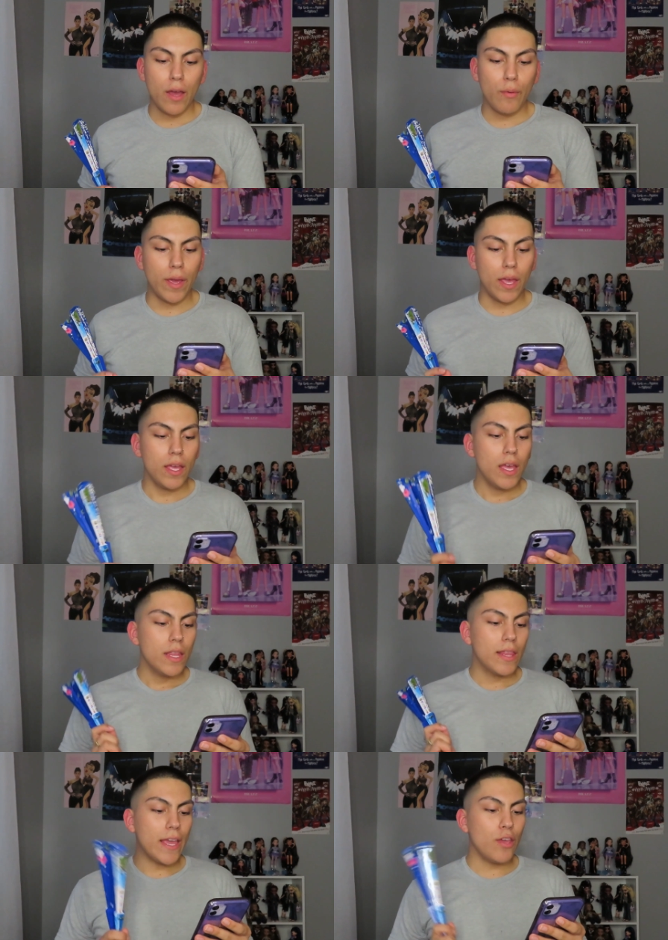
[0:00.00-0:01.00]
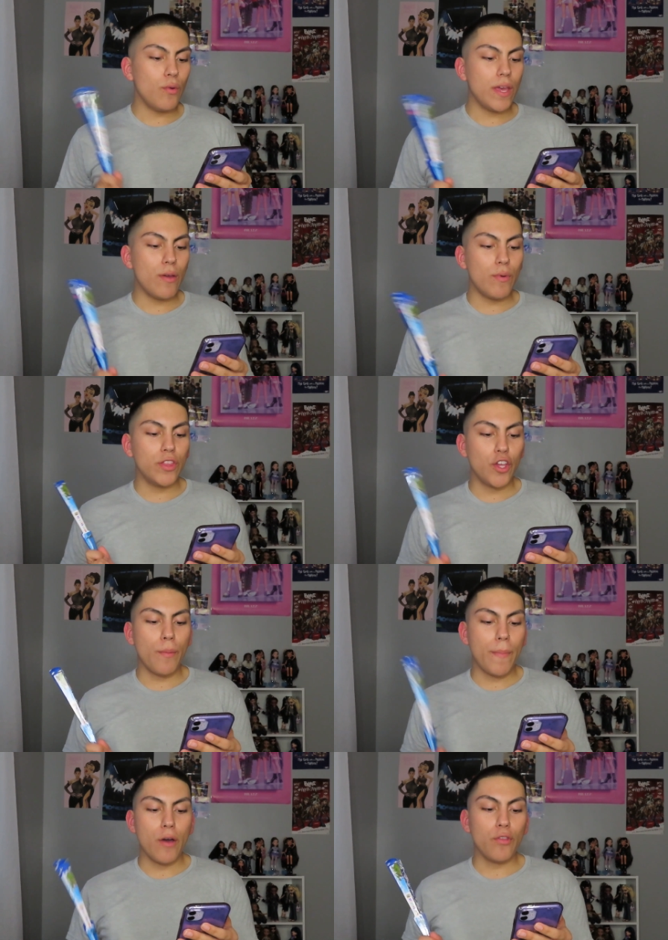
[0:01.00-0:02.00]
Wait, that you eat with
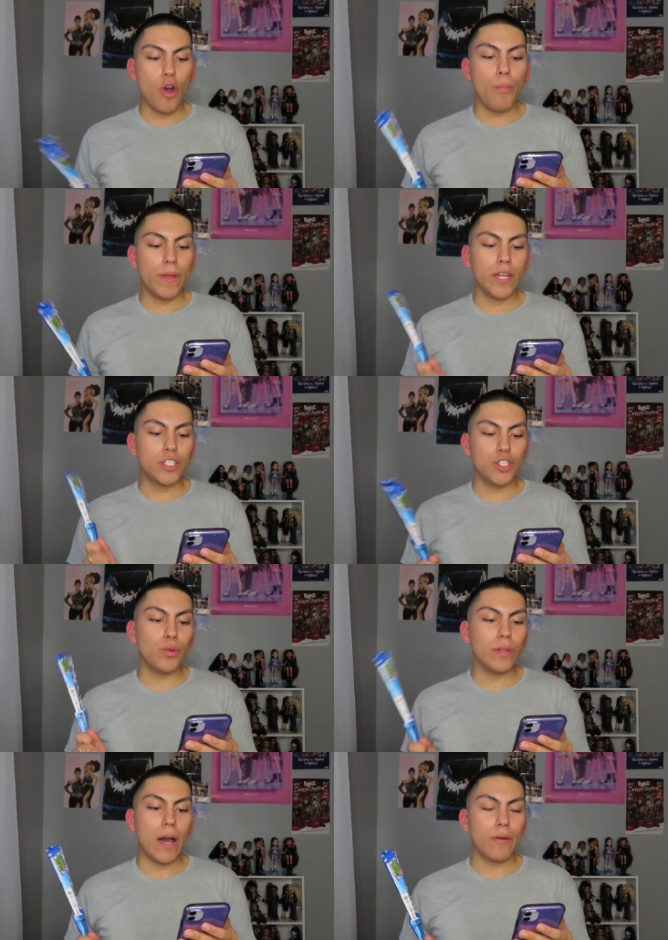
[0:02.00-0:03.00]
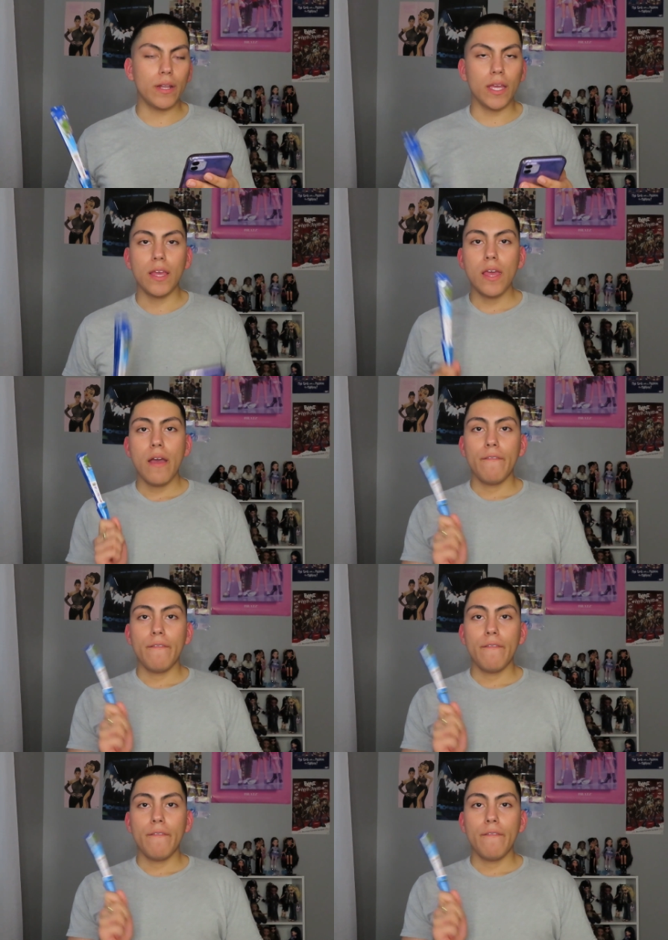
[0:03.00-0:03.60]
your mouth open and chew loudly.